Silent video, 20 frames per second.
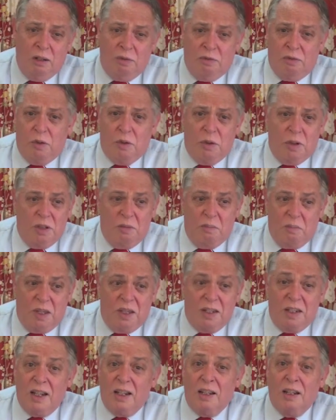for
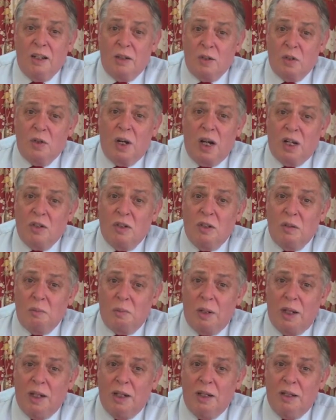a dental extraction
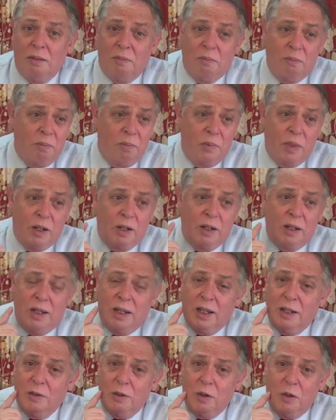pain that I
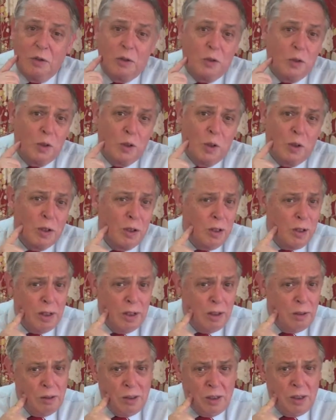had not too long
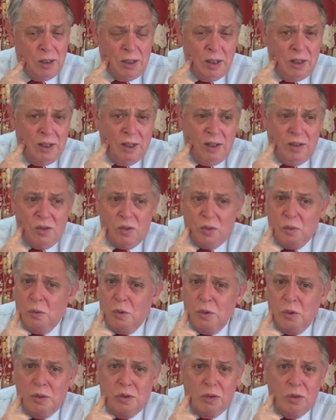ago, as it
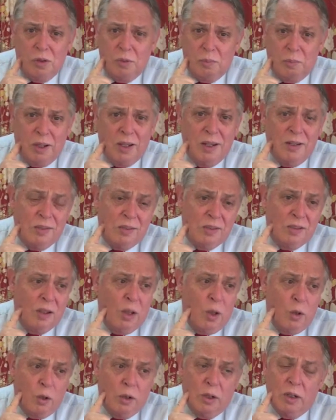would to place it
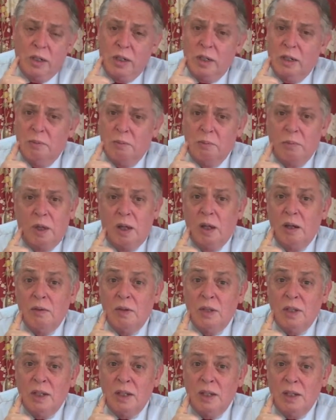locally
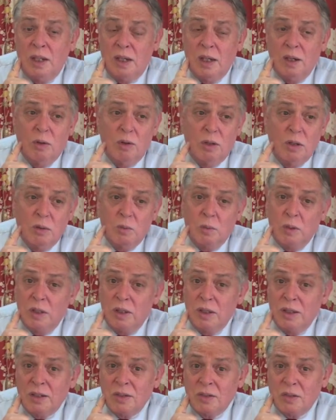over the area where
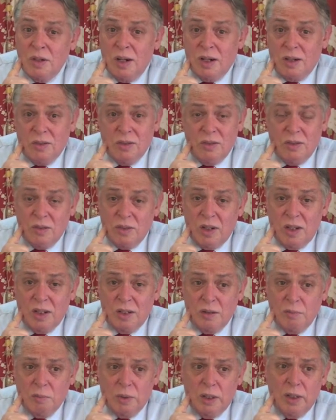the extraction's
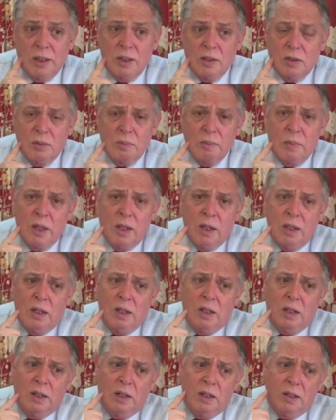taken place.
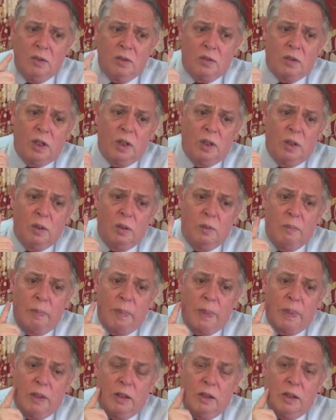And so
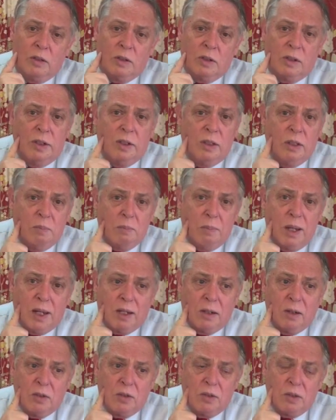it's clear that
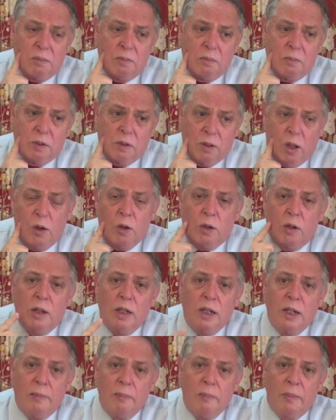magnets
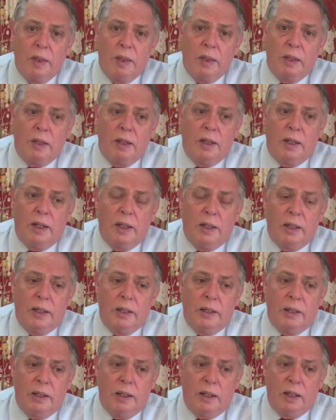locally
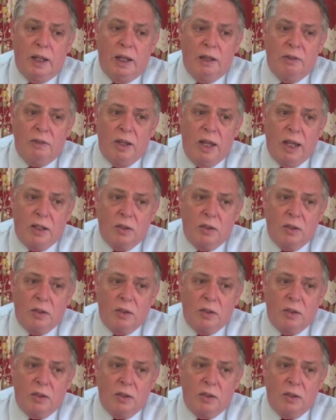have